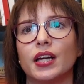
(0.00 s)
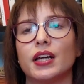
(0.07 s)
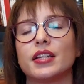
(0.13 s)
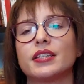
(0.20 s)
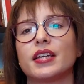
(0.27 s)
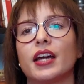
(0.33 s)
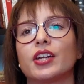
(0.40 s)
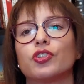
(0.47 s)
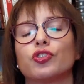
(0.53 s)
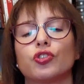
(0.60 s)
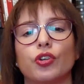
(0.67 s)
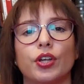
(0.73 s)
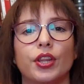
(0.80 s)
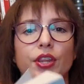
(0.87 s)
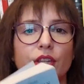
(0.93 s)
as I
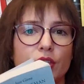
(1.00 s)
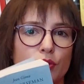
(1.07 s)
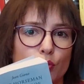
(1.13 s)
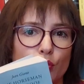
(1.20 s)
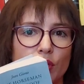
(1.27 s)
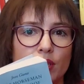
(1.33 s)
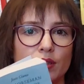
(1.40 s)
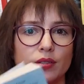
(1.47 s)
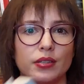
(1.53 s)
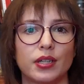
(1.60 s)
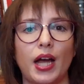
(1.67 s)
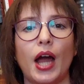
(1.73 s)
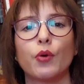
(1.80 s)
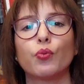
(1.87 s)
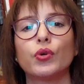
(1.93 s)
enjoyed this one.
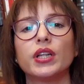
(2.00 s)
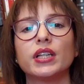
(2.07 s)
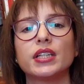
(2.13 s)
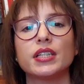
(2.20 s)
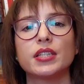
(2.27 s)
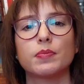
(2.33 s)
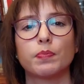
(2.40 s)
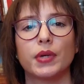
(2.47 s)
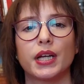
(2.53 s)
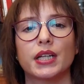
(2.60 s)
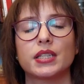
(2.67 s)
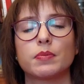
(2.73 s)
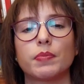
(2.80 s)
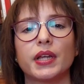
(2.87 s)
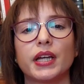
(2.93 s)
I will
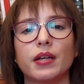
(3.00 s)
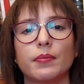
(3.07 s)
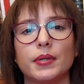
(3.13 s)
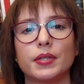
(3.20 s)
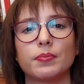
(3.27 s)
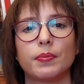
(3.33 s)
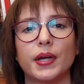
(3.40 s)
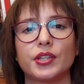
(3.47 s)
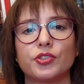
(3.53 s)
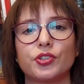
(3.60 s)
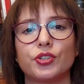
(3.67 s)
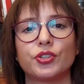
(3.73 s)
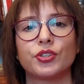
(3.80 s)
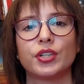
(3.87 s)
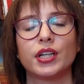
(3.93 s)
explain a bit
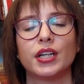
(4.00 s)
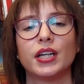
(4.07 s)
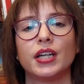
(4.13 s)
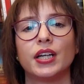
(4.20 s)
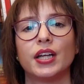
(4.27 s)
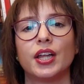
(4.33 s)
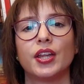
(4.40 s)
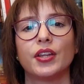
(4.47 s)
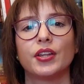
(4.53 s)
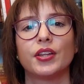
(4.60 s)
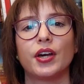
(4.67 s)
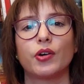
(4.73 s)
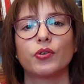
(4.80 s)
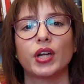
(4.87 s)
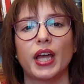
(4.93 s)
better
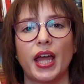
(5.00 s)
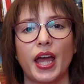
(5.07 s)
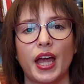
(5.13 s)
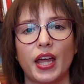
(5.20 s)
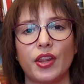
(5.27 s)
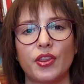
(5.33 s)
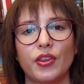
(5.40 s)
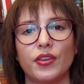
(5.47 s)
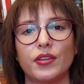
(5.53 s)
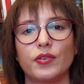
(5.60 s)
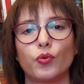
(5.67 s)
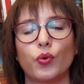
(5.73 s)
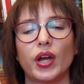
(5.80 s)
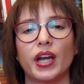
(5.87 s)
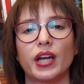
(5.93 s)
down ahead
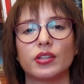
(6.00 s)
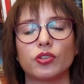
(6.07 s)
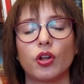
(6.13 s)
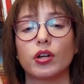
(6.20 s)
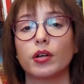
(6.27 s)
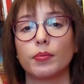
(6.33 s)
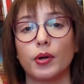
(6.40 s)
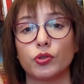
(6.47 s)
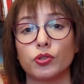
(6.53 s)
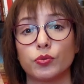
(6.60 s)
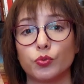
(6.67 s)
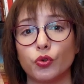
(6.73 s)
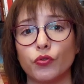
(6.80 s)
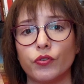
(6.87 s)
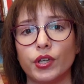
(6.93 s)
when I talk about the
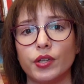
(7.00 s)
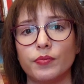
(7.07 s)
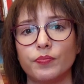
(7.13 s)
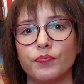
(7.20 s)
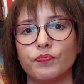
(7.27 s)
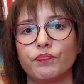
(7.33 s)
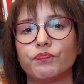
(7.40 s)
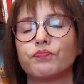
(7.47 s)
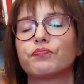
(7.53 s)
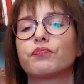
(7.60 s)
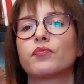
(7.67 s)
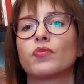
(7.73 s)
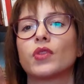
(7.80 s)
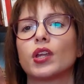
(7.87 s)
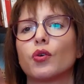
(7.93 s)
movie.
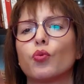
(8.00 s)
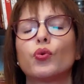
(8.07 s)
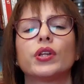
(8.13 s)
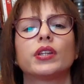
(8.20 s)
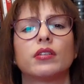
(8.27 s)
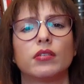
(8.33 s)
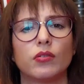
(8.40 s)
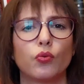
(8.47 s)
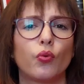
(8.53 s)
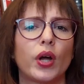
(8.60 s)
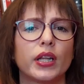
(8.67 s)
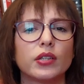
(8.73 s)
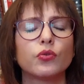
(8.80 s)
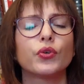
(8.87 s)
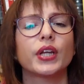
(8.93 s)

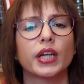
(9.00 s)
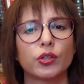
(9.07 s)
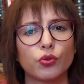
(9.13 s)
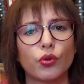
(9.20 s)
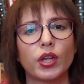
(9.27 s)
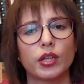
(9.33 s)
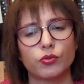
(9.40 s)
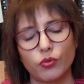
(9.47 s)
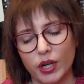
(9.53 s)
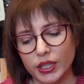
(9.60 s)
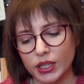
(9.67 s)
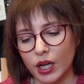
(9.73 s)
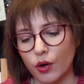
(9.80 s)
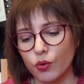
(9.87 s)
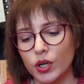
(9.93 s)
Well, we can do that right
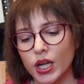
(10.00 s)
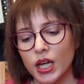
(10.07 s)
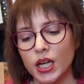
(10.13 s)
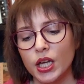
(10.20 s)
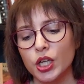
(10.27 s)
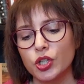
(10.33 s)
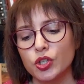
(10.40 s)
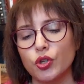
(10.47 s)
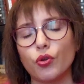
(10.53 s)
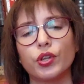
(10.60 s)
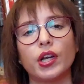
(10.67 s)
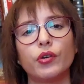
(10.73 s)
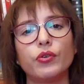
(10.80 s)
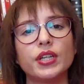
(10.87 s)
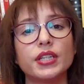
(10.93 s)
now. So
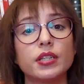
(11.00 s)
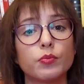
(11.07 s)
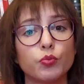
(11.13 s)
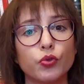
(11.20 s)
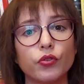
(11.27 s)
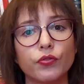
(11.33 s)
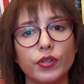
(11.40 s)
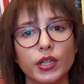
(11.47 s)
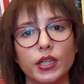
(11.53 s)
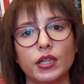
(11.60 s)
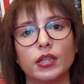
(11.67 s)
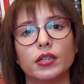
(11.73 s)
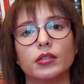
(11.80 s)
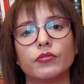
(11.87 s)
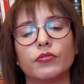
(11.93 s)
there is a movie
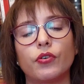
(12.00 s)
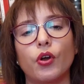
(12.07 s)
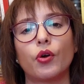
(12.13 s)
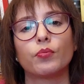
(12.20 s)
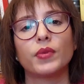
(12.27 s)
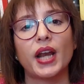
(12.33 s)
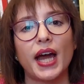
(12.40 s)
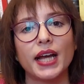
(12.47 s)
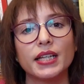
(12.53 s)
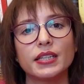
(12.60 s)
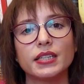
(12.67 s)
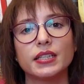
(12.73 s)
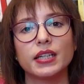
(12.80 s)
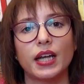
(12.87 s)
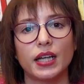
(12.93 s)
from
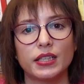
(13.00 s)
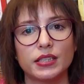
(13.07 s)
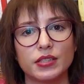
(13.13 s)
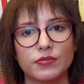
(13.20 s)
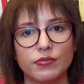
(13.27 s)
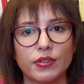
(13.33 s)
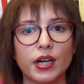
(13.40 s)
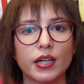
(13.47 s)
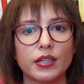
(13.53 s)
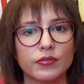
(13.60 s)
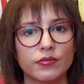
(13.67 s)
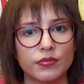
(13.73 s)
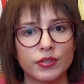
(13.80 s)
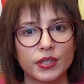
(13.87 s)
1995